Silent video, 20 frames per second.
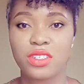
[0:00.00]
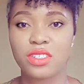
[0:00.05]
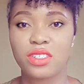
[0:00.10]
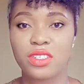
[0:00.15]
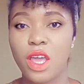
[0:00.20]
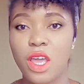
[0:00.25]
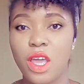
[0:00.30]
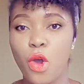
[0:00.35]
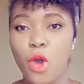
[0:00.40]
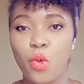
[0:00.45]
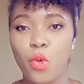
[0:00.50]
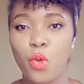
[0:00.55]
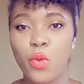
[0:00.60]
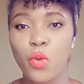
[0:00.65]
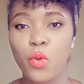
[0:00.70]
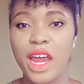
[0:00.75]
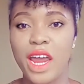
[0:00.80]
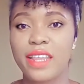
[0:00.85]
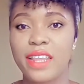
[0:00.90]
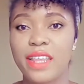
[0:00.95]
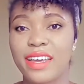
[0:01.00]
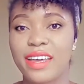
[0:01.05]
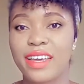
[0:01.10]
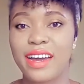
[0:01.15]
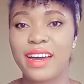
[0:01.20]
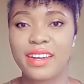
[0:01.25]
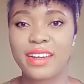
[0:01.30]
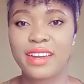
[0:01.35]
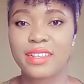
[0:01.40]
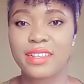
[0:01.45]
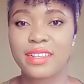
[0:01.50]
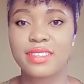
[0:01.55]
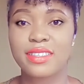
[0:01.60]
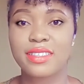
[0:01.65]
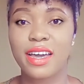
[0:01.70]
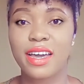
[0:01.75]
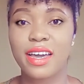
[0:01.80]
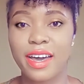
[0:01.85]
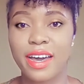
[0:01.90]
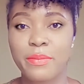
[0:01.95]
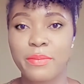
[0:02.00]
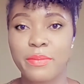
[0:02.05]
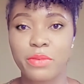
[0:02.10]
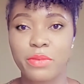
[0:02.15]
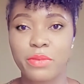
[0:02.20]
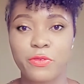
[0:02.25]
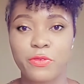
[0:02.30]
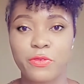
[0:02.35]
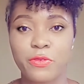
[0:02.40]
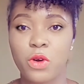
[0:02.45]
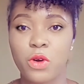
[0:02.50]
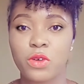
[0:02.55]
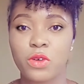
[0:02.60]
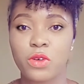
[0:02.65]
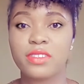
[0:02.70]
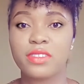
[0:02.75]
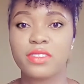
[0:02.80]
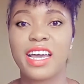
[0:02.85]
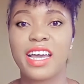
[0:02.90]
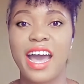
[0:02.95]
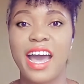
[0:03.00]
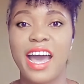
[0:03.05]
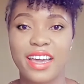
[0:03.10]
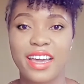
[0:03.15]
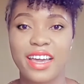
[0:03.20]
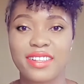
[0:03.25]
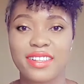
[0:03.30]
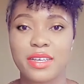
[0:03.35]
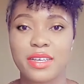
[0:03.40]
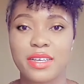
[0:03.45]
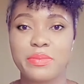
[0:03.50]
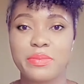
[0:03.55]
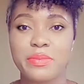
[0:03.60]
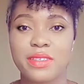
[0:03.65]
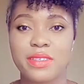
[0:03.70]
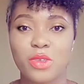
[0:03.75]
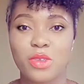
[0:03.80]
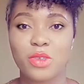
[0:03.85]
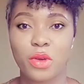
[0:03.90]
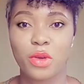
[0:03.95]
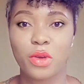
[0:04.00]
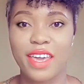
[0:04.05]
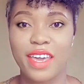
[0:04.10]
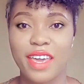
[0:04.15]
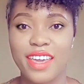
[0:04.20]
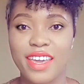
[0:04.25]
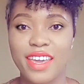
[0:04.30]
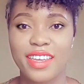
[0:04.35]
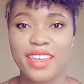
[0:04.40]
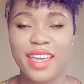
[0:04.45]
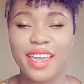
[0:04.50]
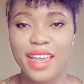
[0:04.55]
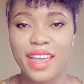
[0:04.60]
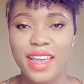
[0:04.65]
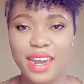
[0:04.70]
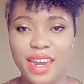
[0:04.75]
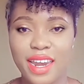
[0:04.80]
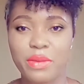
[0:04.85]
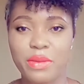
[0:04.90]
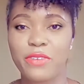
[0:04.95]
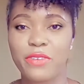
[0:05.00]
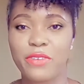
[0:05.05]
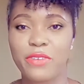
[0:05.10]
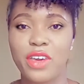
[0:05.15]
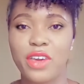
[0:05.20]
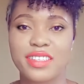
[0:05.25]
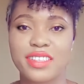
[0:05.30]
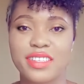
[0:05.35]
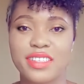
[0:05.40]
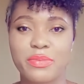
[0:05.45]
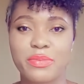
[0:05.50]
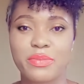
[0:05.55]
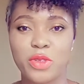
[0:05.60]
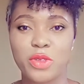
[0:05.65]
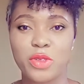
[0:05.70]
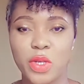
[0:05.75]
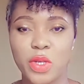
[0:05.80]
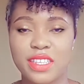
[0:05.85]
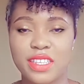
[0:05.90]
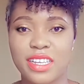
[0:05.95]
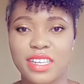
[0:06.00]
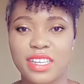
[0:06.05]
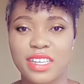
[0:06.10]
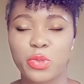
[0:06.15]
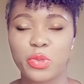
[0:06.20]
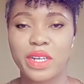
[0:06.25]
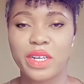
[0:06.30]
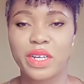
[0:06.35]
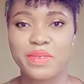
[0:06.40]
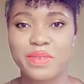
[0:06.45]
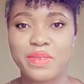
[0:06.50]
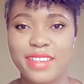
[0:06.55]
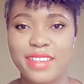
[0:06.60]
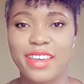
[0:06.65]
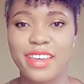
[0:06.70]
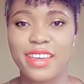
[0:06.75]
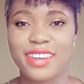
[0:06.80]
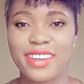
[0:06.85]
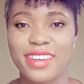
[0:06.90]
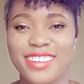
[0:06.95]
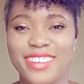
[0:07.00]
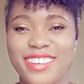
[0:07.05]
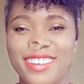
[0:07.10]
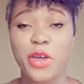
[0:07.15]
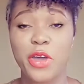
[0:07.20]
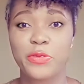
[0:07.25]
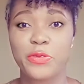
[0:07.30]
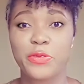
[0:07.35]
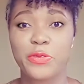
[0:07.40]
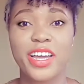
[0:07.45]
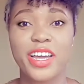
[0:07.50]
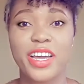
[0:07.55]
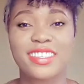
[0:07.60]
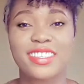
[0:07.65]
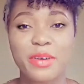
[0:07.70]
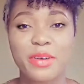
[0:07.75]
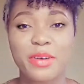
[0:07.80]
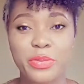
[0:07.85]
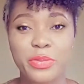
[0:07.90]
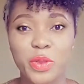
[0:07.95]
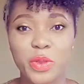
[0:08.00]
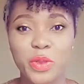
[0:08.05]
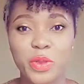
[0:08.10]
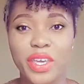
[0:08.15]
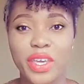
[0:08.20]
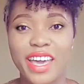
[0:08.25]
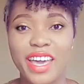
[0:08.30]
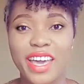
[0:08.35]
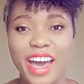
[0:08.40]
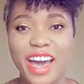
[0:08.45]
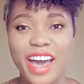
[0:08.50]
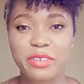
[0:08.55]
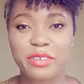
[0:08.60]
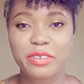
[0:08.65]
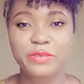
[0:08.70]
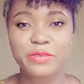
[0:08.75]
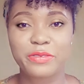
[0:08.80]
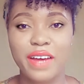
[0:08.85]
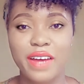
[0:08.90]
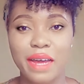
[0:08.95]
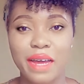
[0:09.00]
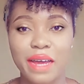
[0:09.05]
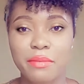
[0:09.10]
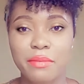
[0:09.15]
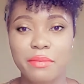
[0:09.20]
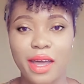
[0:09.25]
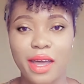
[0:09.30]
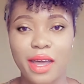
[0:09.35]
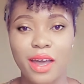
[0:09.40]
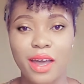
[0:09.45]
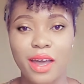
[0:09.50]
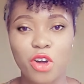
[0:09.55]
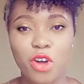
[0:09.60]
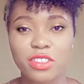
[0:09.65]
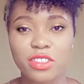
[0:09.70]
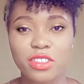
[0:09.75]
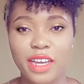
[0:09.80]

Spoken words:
where the colors come before the items. Okay? Let me give you an example to understand what I'm saying. For example, we have Agwa, Ocha,